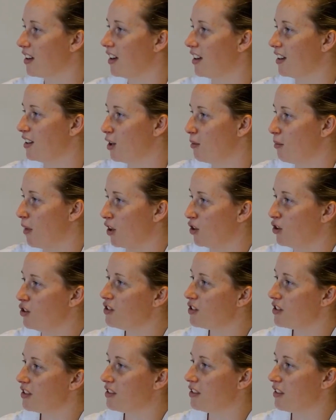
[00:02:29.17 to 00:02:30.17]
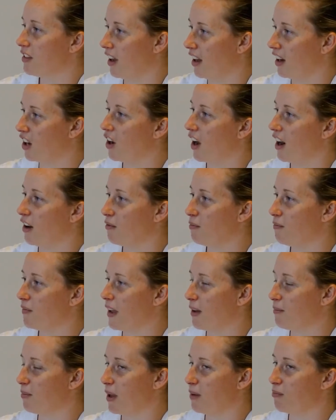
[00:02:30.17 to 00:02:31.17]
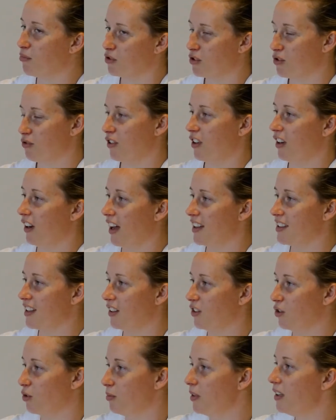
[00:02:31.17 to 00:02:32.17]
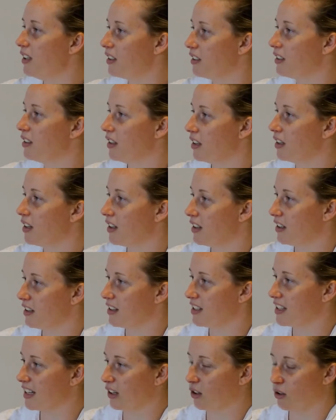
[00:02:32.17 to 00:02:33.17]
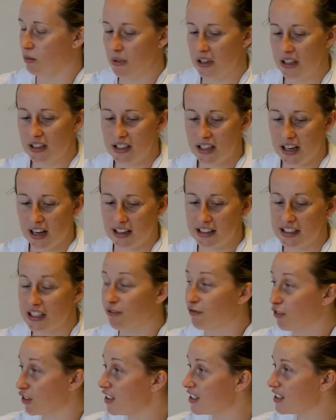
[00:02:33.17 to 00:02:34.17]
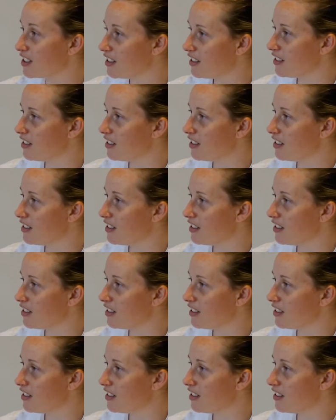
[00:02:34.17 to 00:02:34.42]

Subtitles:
in the menus and kind of get people to realise a little bit it's a little bit different.